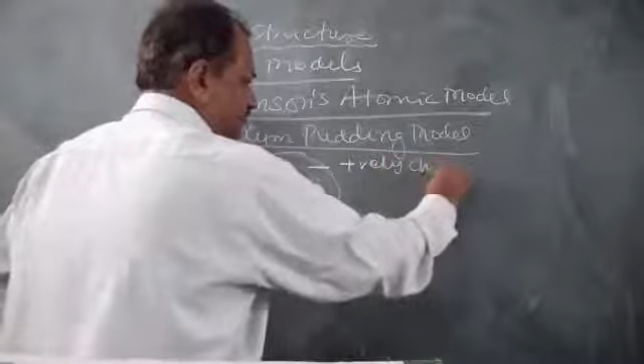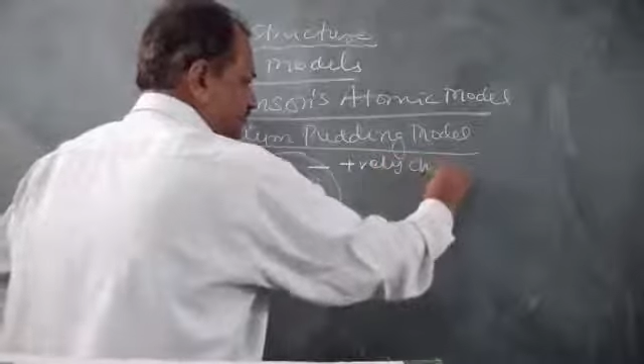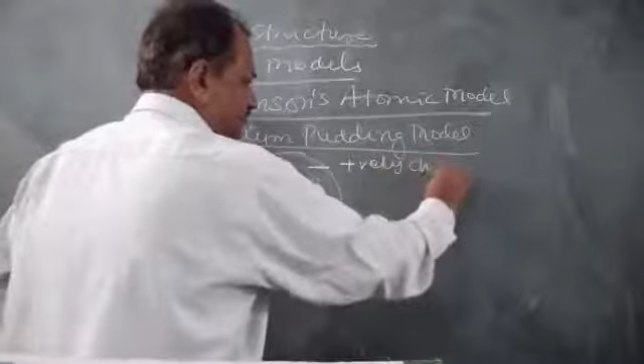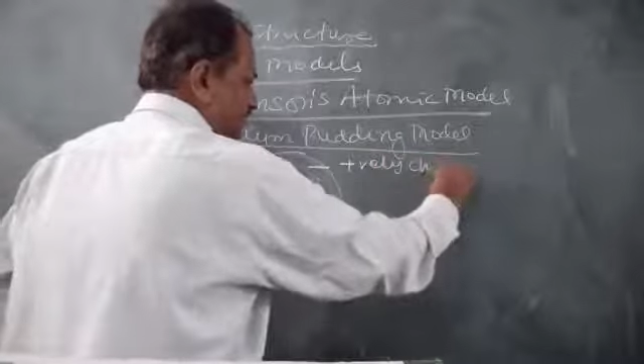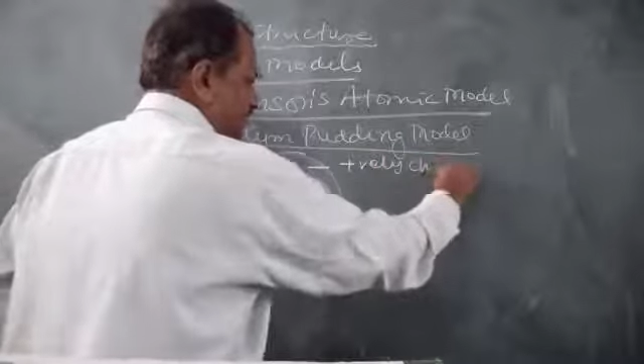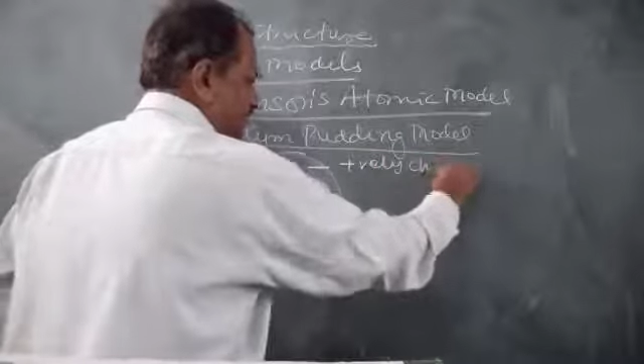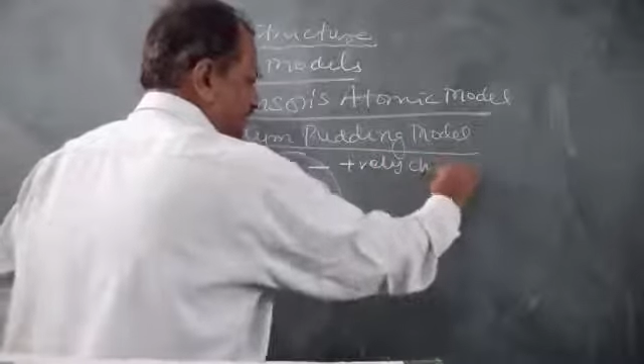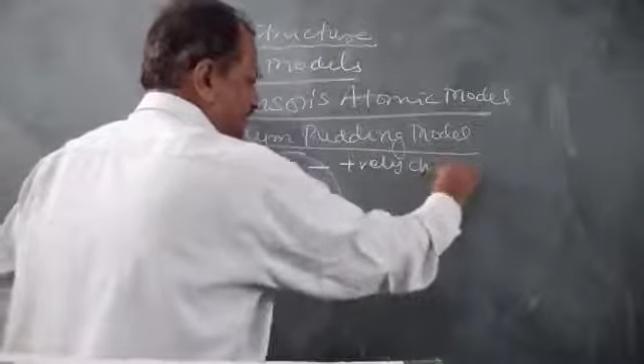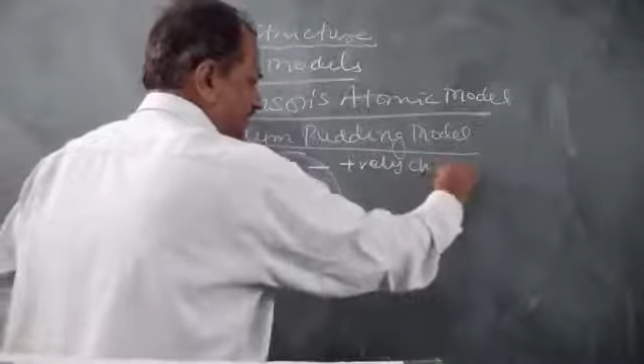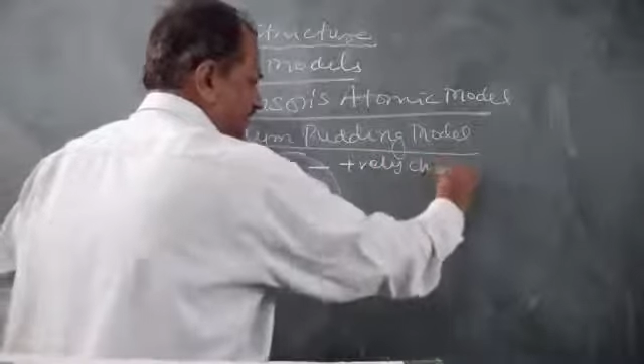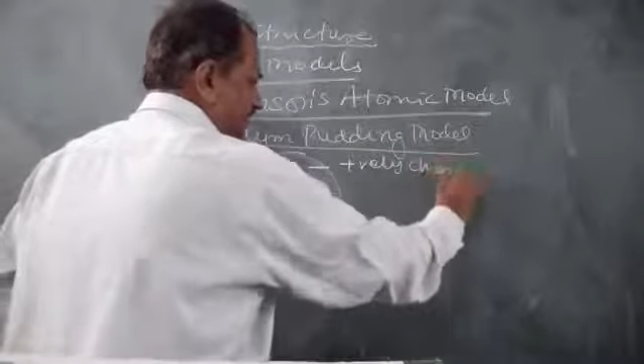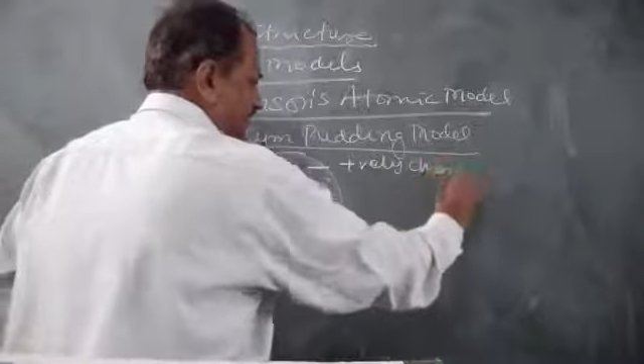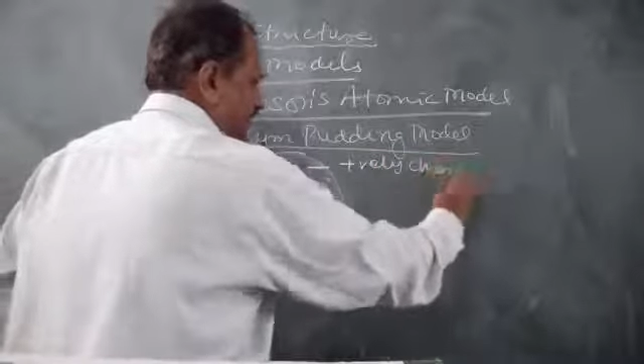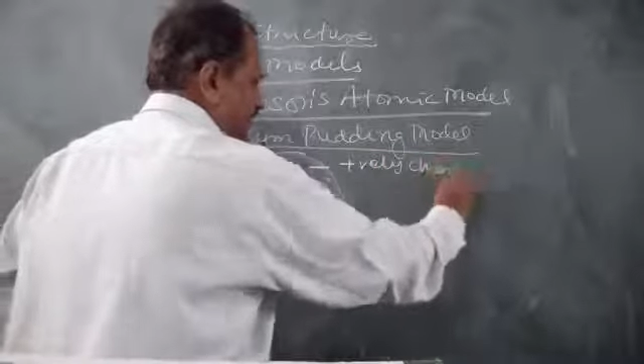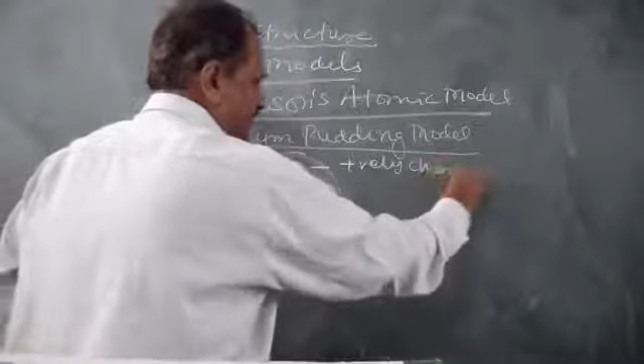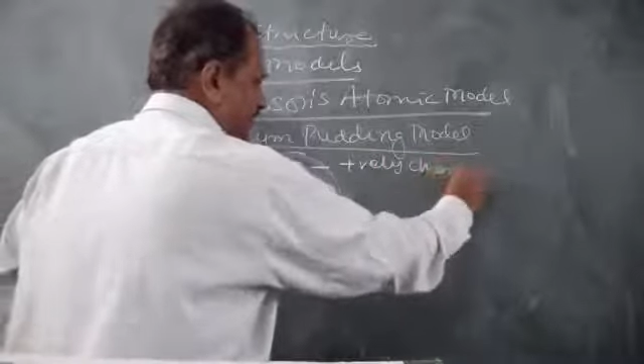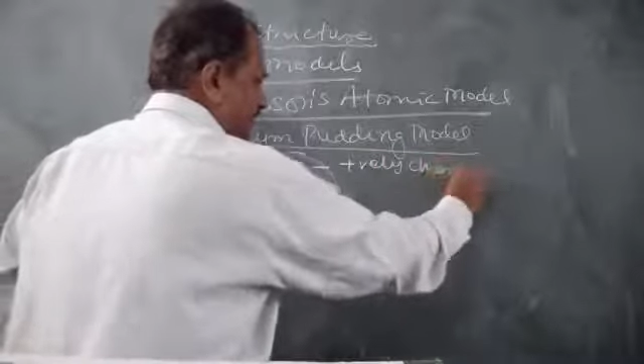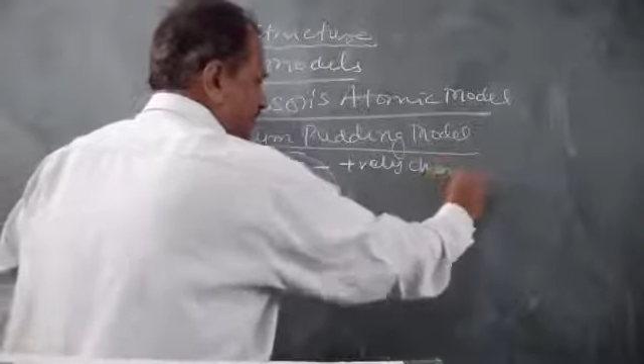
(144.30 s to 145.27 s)
This
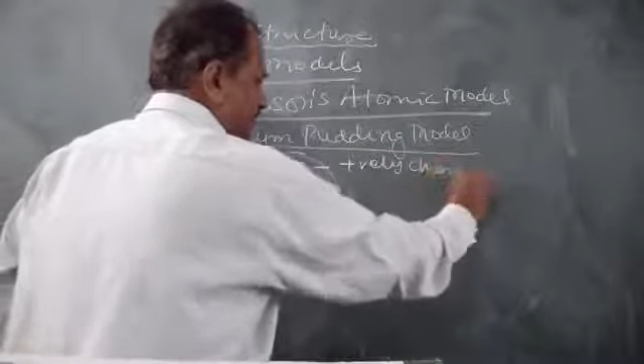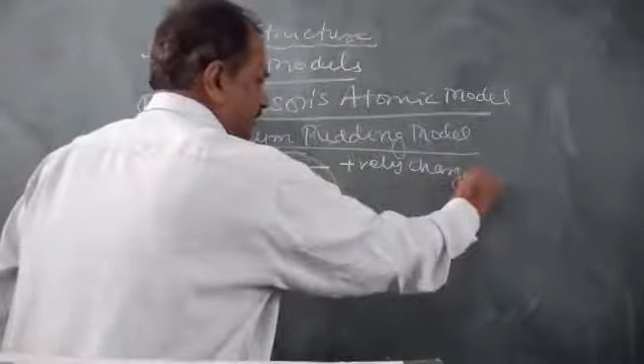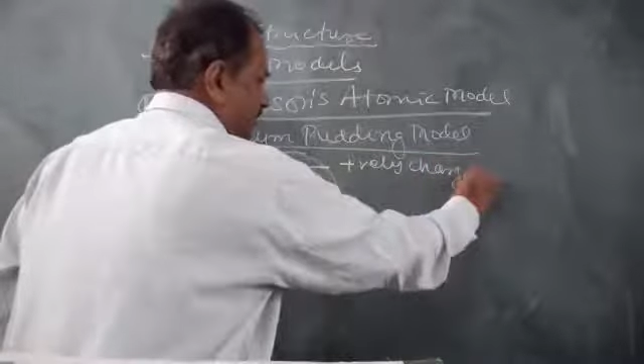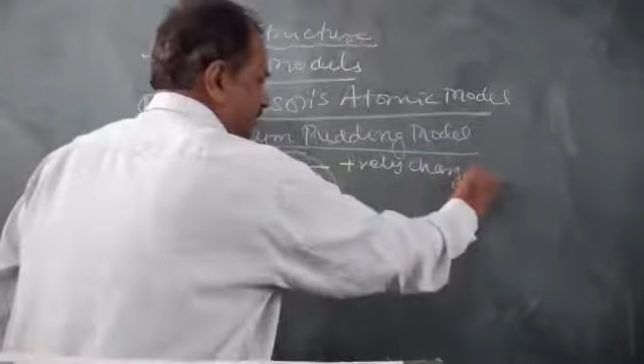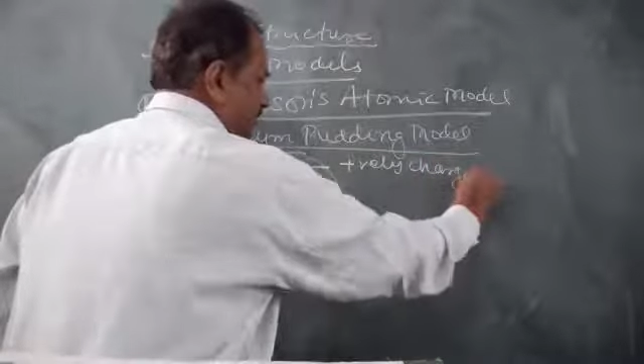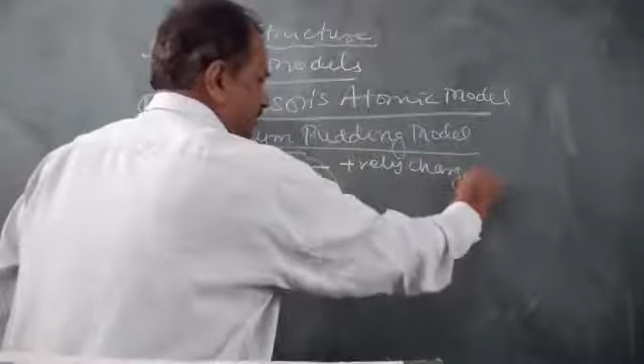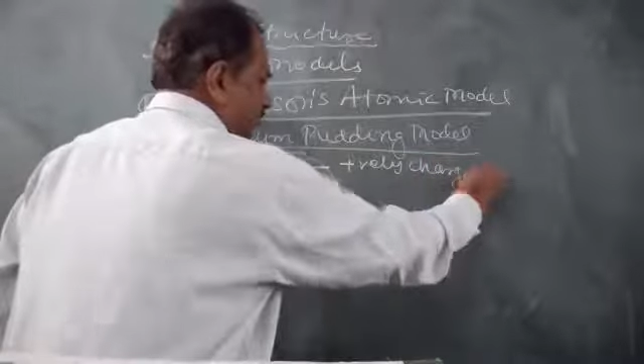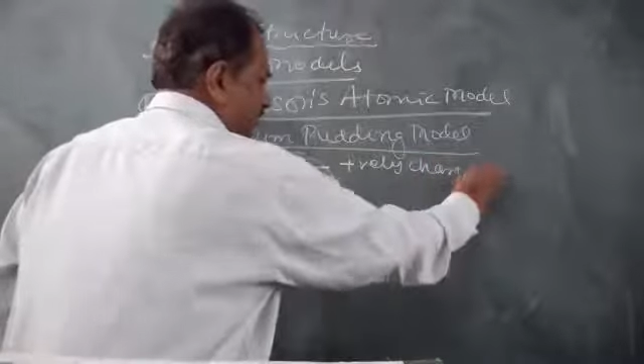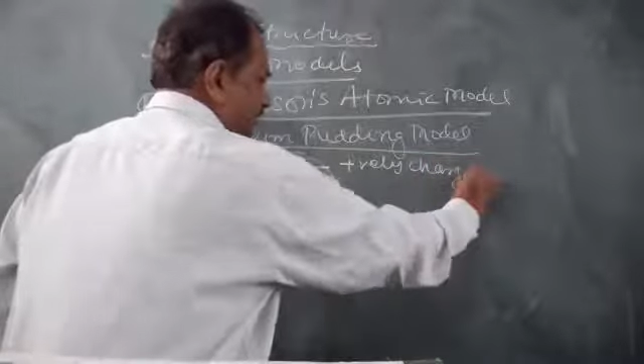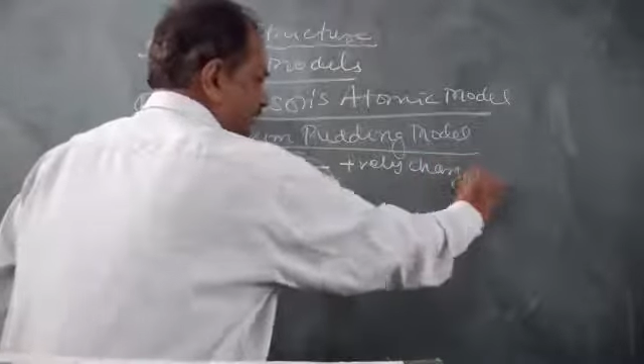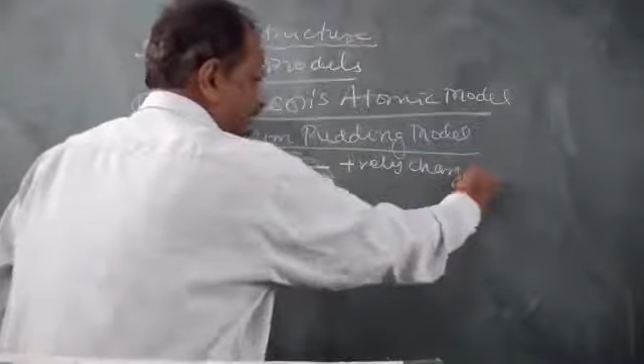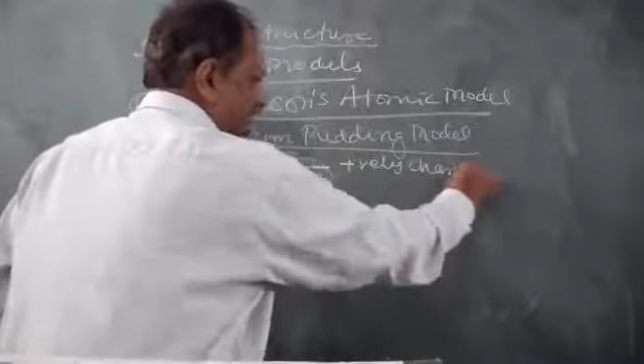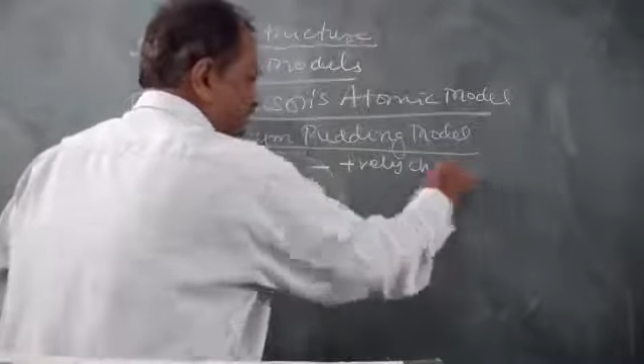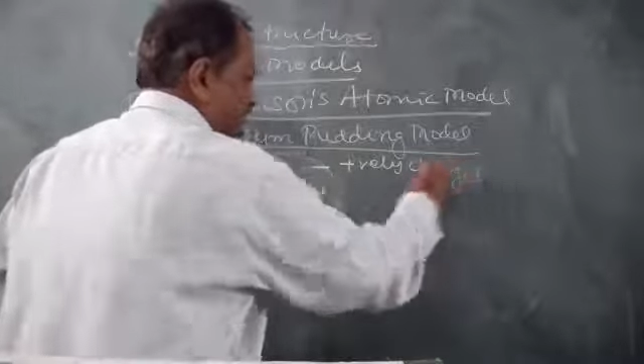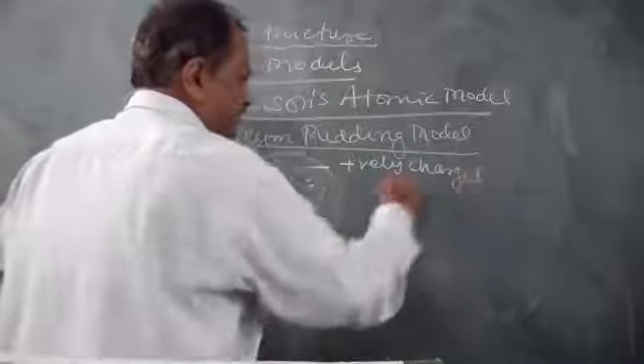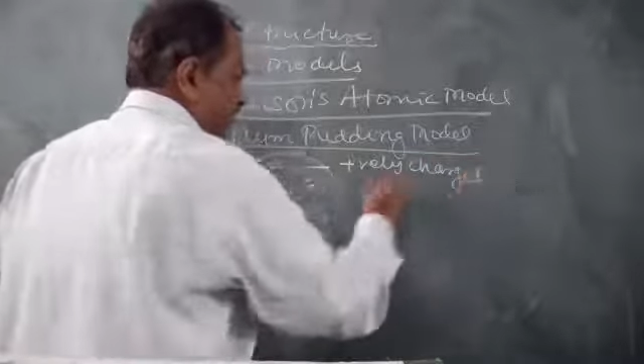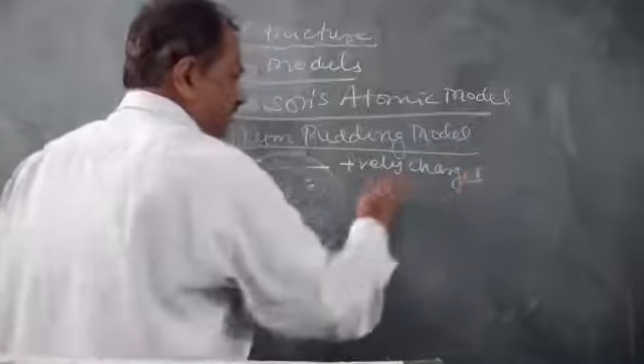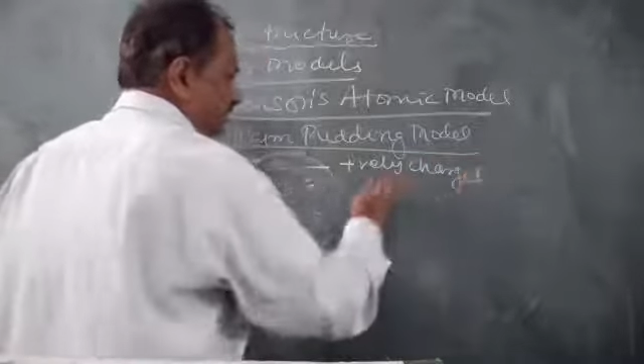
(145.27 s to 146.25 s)
is
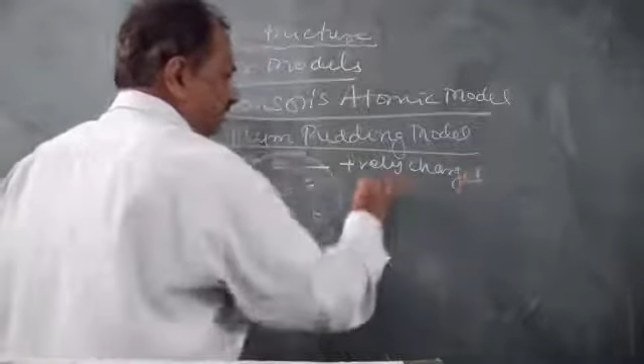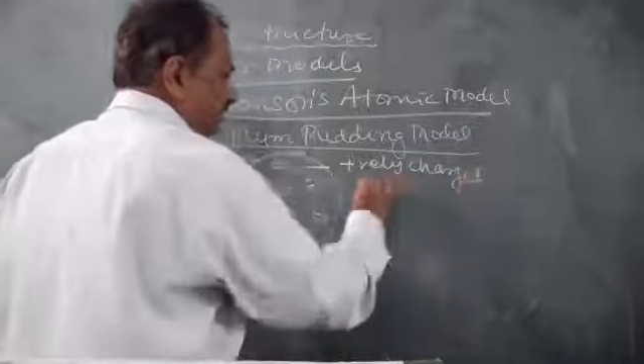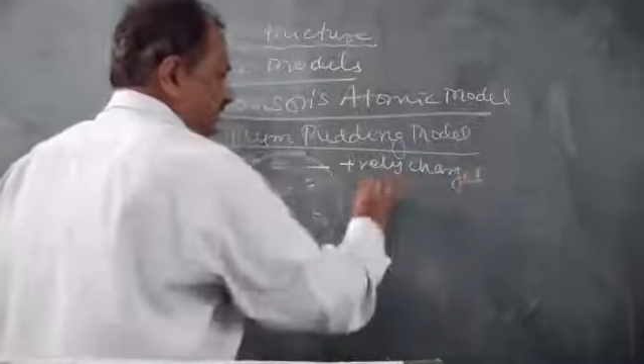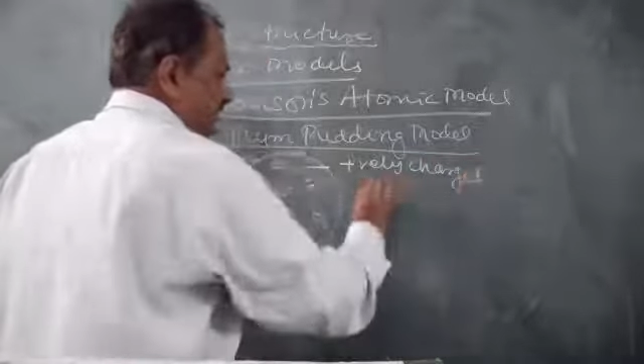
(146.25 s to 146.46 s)
positively